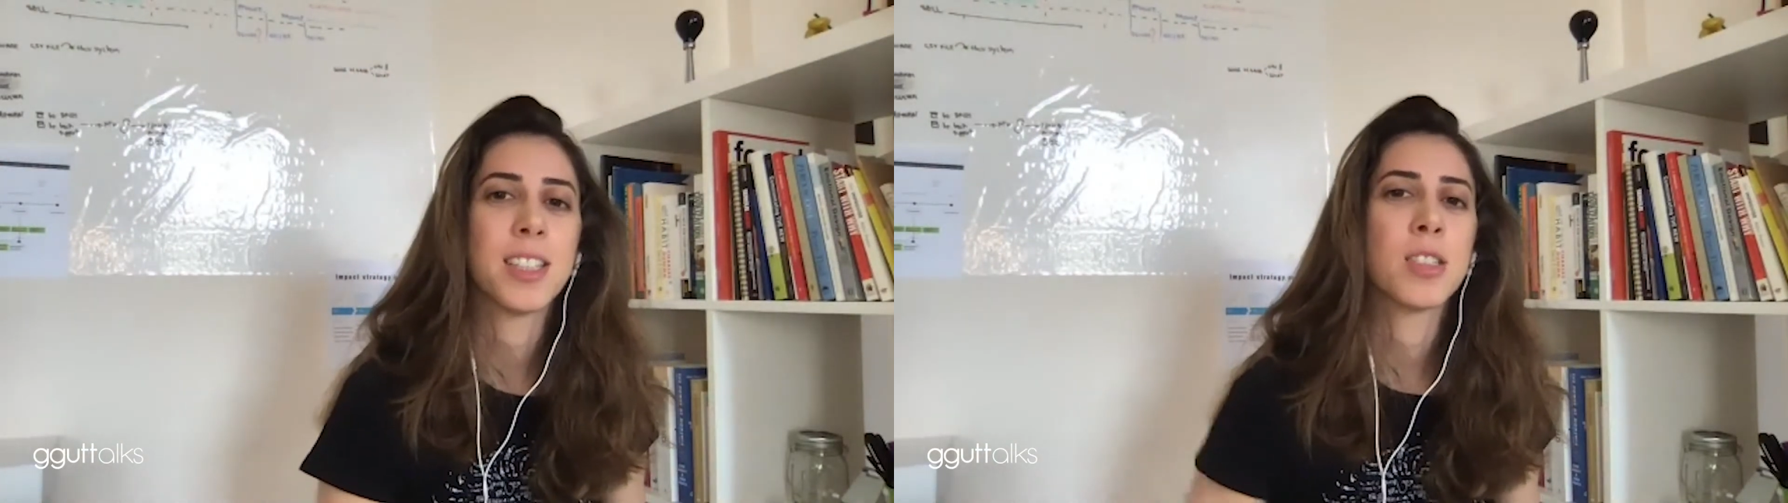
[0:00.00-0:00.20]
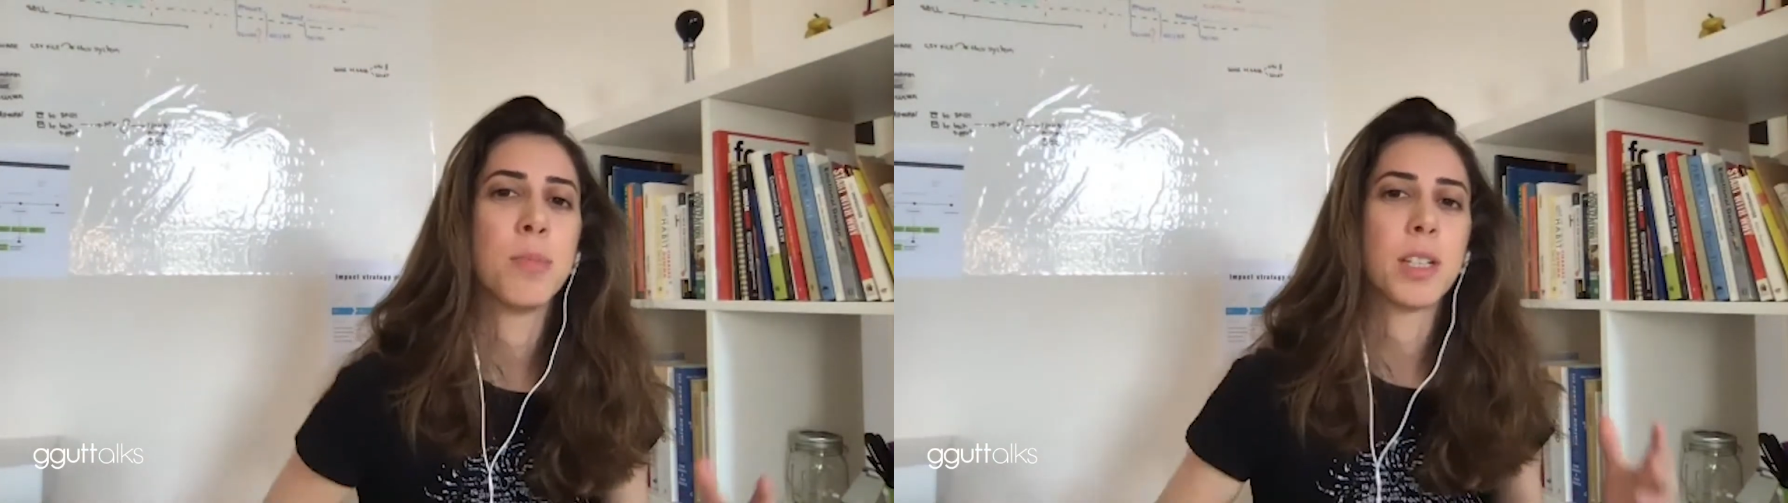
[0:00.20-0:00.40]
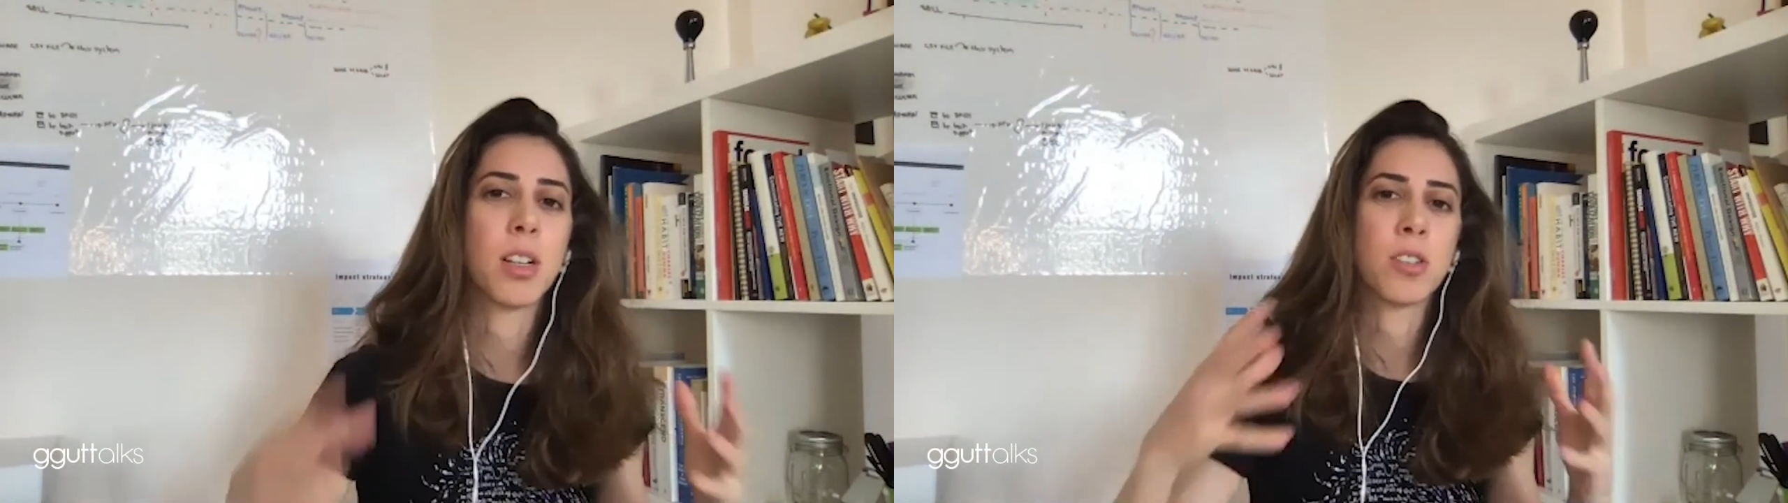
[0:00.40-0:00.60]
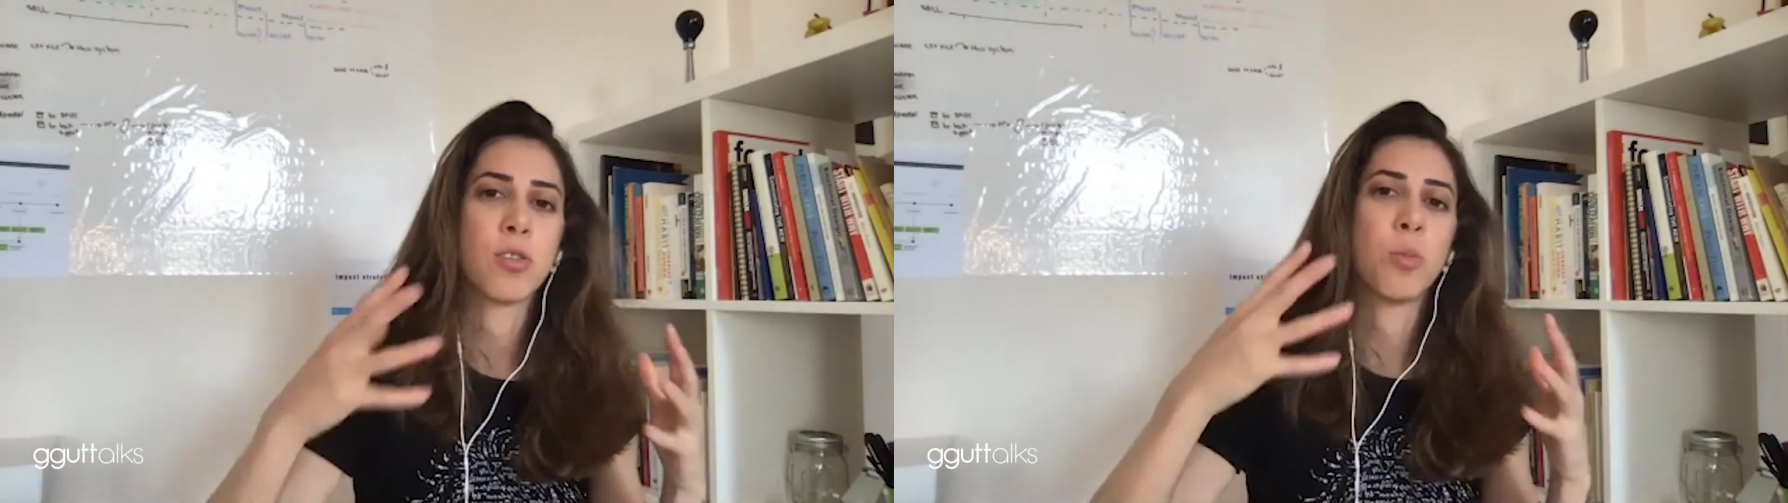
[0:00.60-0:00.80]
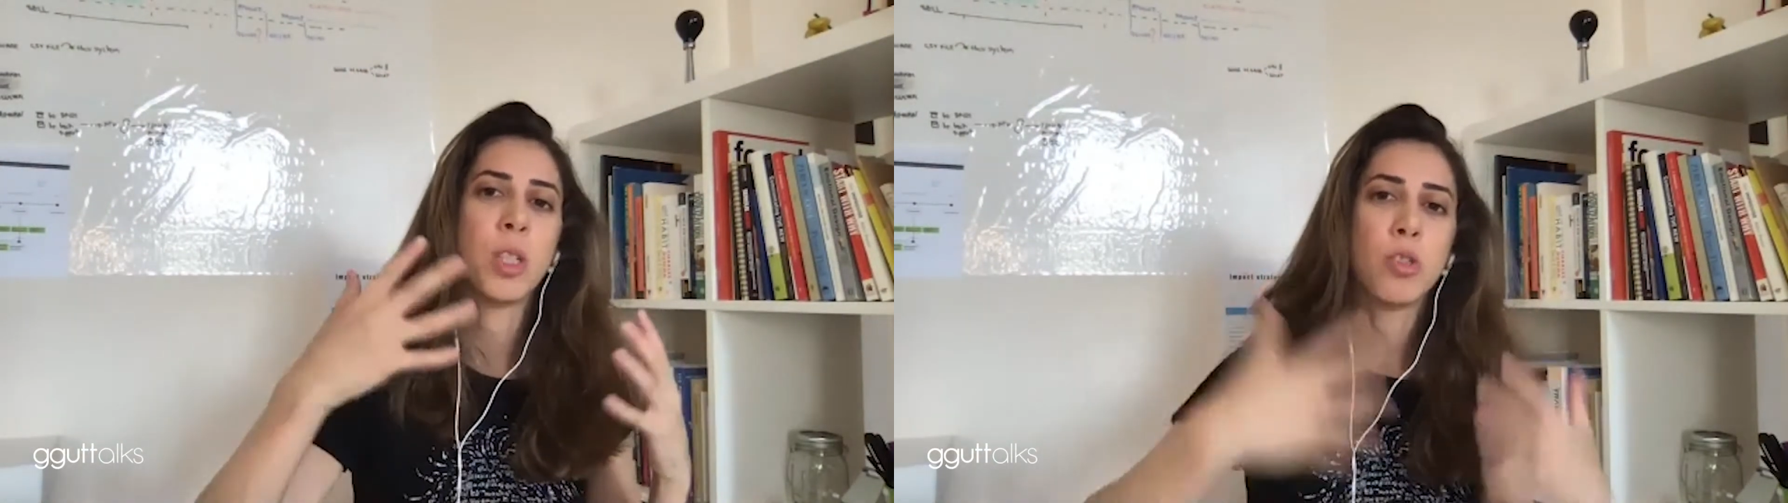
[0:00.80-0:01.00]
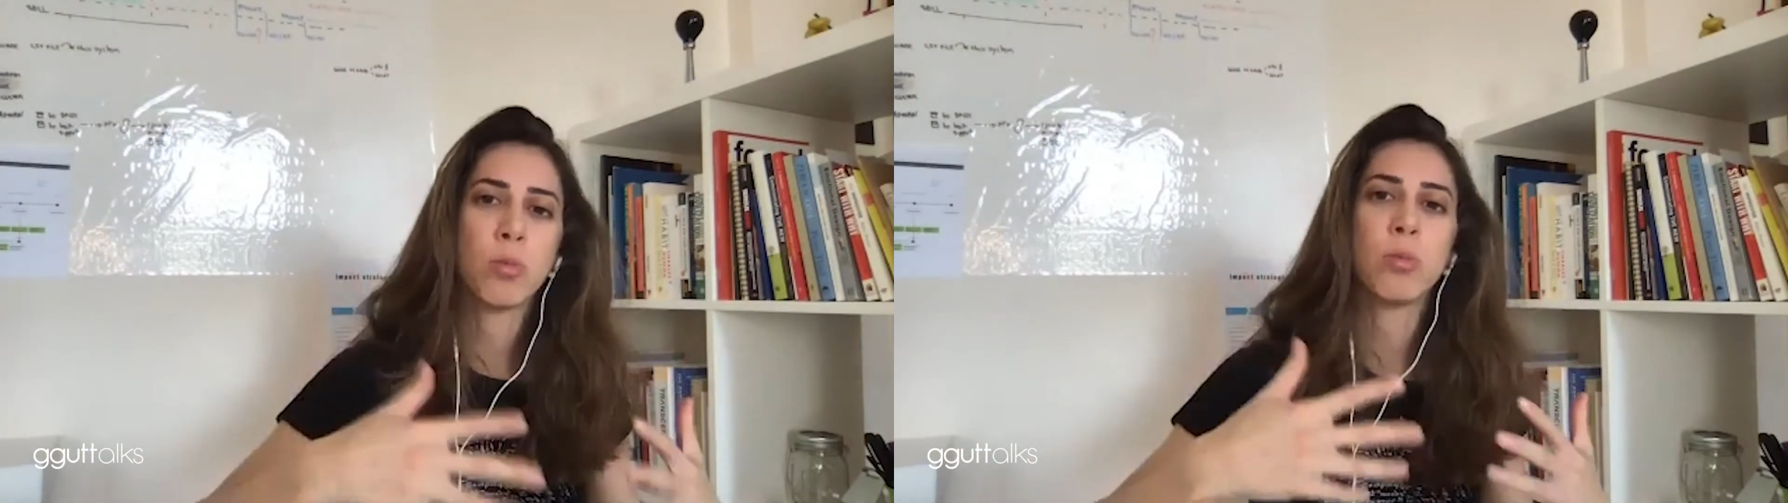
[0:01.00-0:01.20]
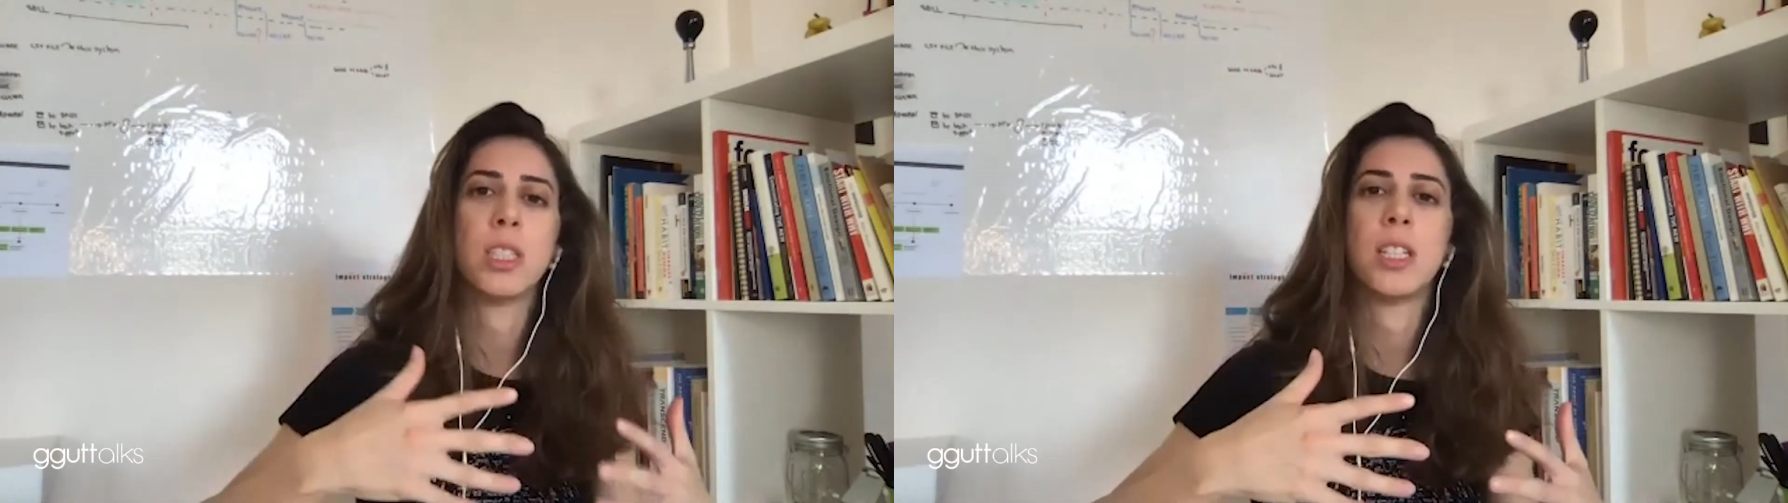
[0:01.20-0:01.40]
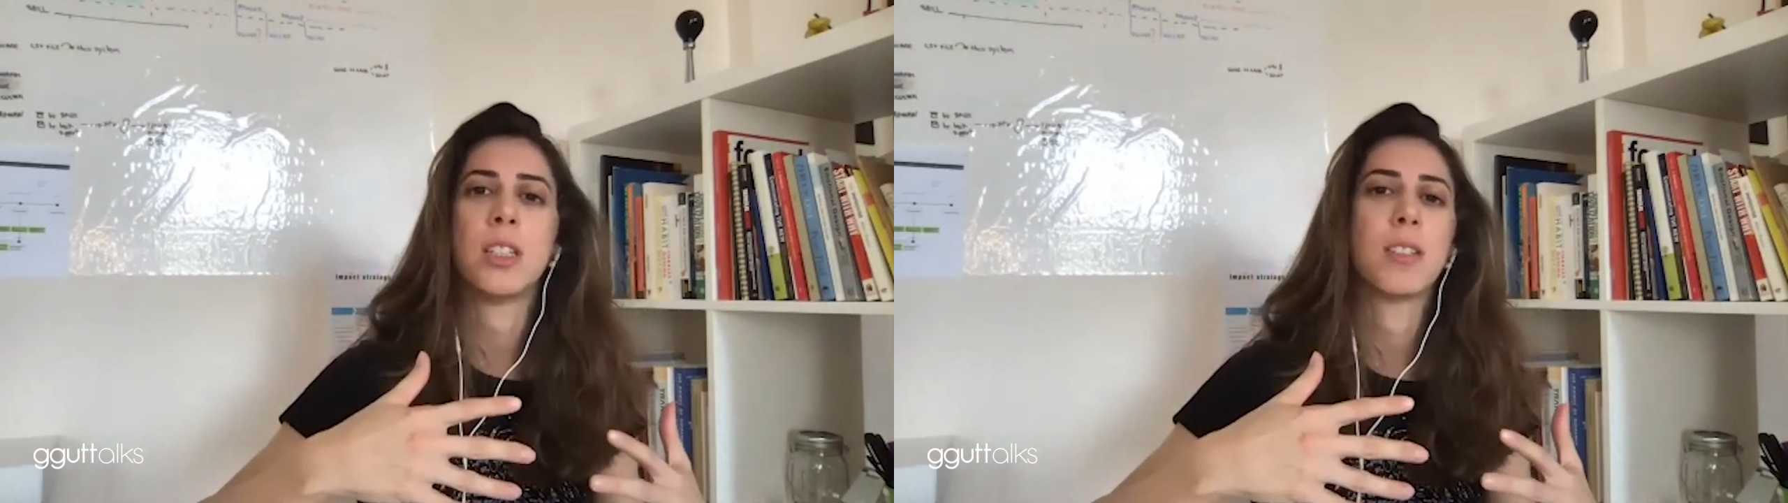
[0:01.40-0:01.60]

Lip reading: Because we do need,